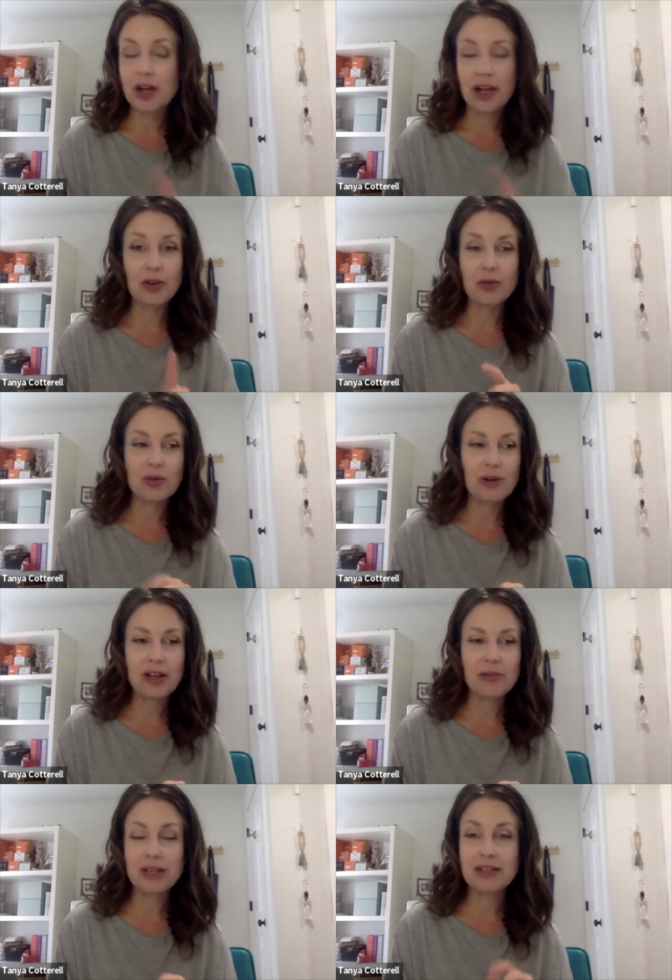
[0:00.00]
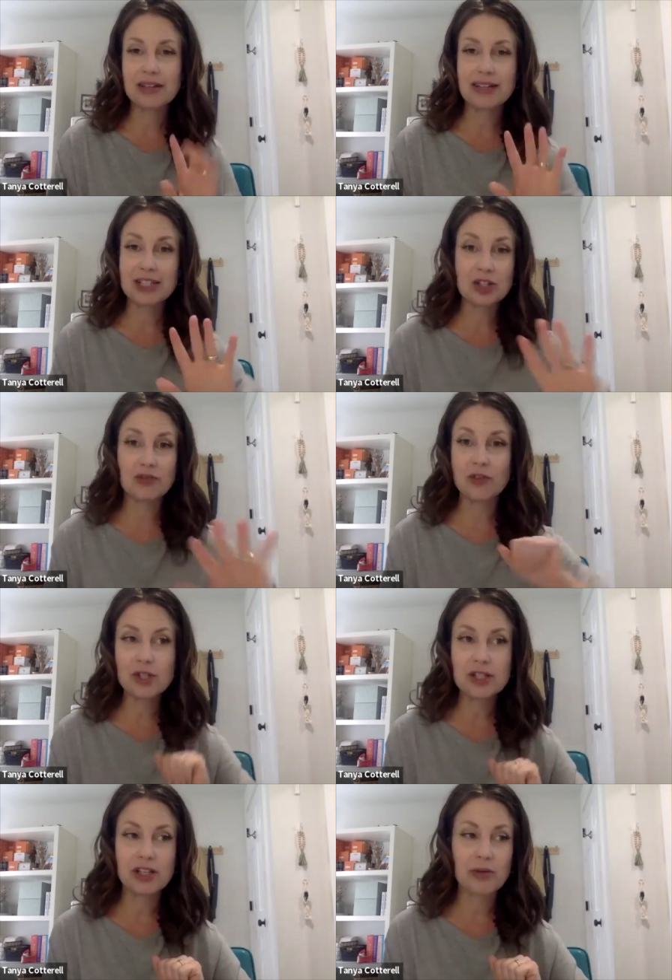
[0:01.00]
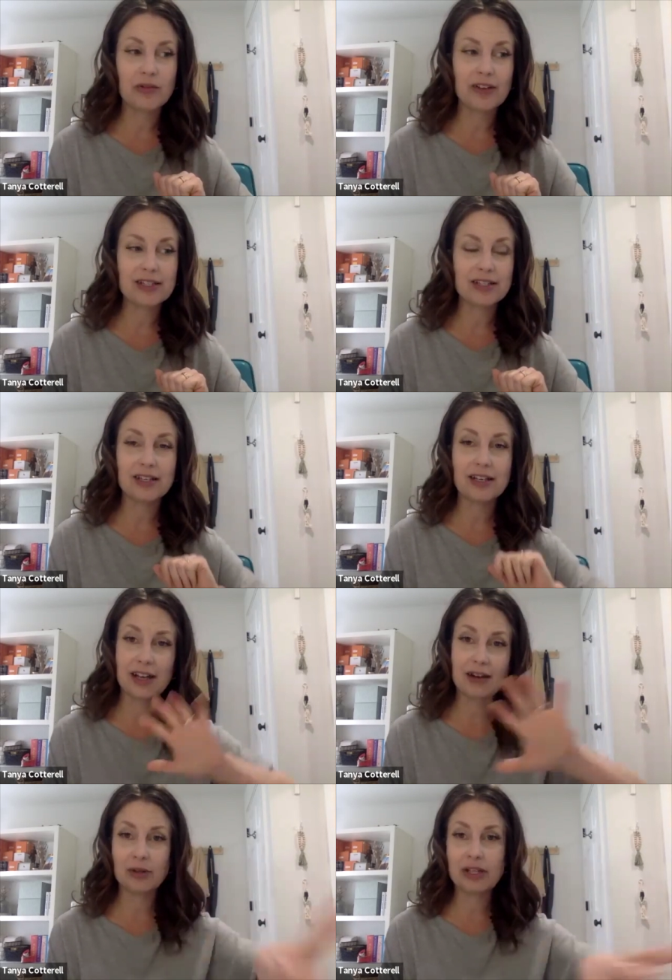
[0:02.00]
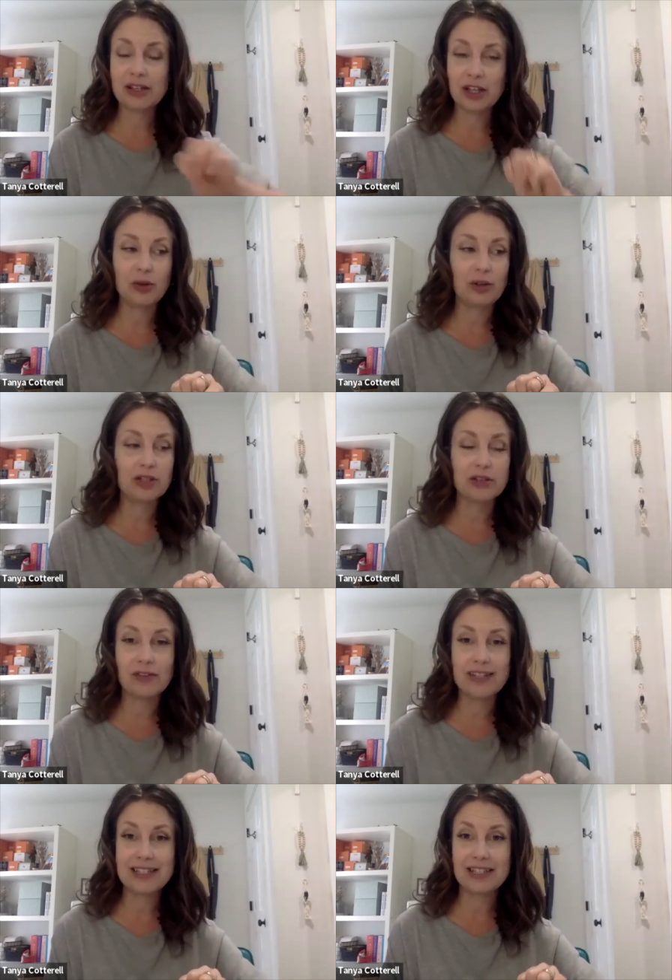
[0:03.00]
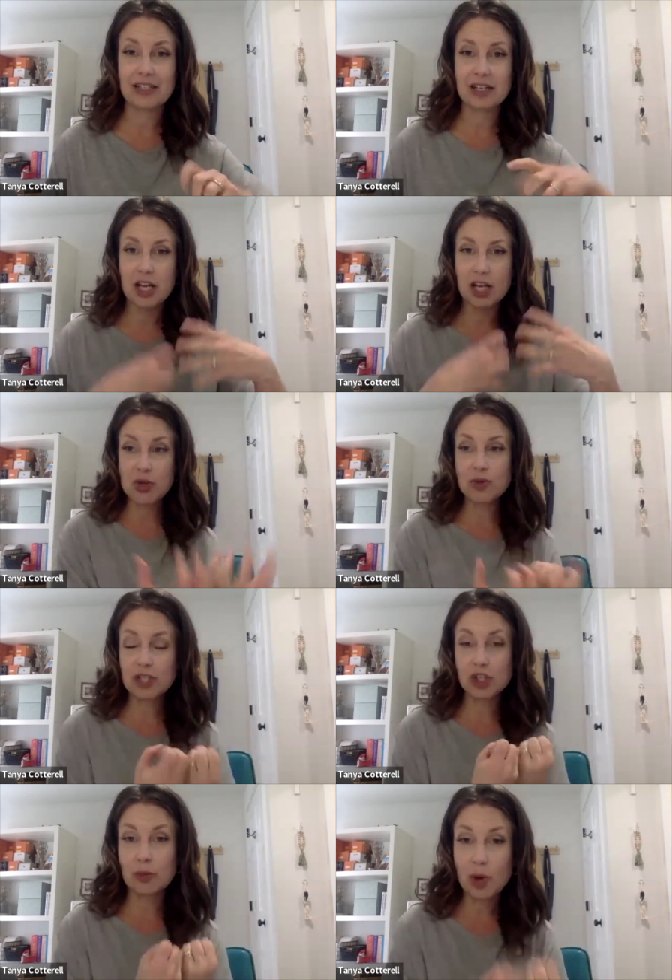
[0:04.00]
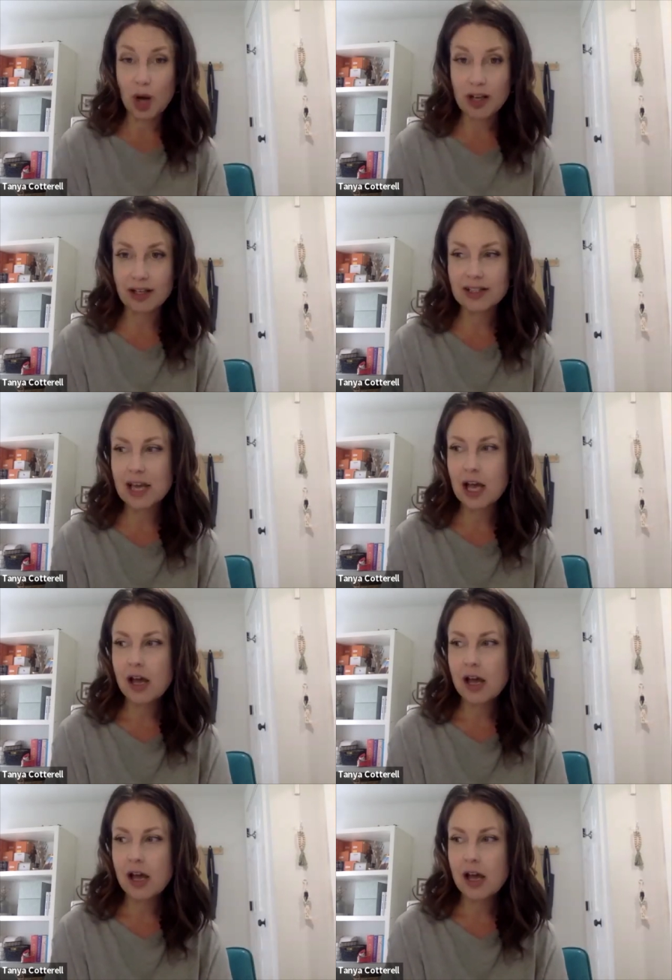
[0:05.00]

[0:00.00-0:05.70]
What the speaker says: I don't recommend that that's the first thing you invest in. I really think you need to invest in using your products.